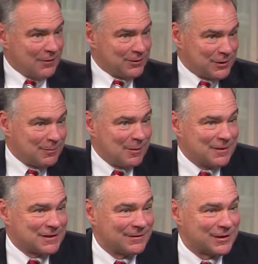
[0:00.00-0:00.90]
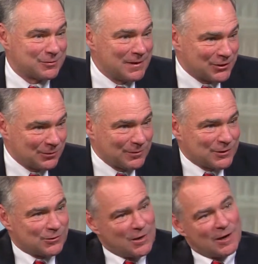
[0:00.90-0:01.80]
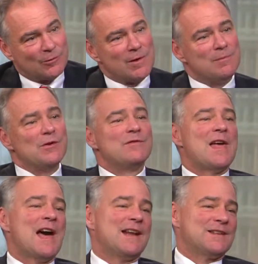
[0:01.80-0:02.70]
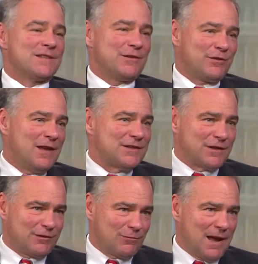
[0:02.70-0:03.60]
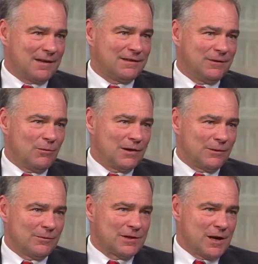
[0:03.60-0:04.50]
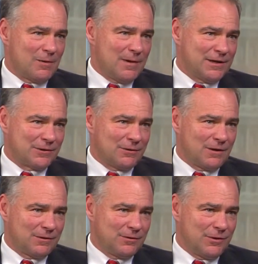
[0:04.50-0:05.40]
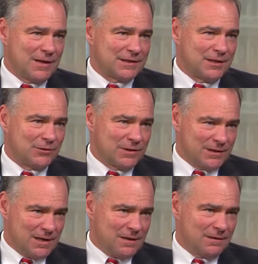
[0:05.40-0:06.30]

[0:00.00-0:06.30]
was the purpose of this mission was to try to remove that as a, as a threat to whether it was the air base or other U.S. interests there.